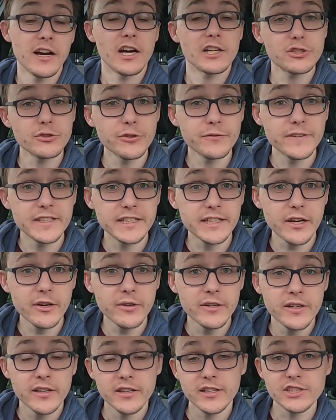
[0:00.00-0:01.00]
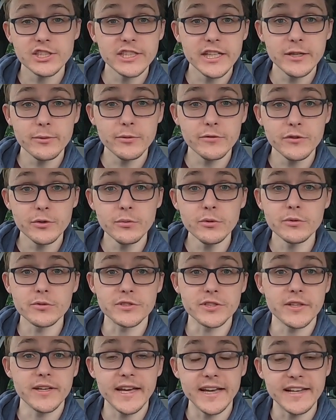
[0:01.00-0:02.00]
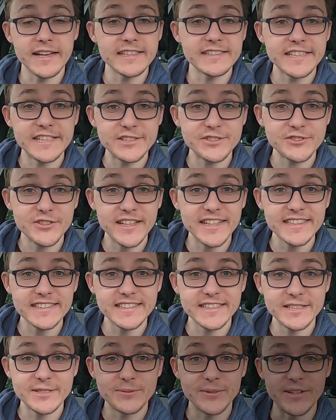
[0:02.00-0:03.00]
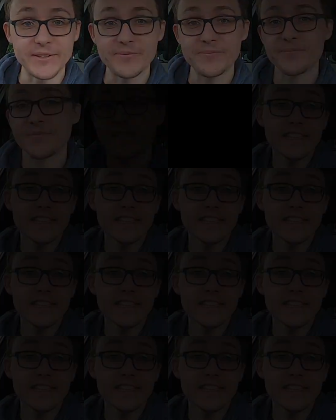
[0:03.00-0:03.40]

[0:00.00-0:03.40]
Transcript: I'd do a video and I'd share it with you all. So yeah, let's get straight into this one.